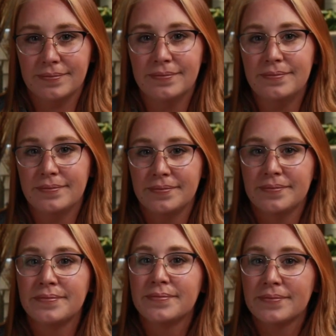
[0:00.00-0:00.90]

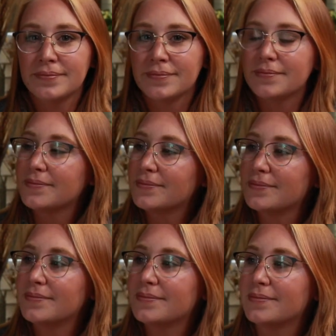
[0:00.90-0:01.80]

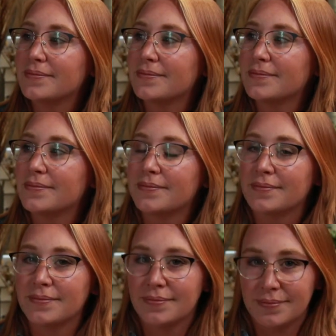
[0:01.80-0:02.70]

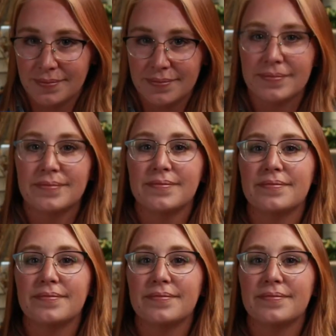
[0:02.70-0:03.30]
No words are spoken by the person on screen.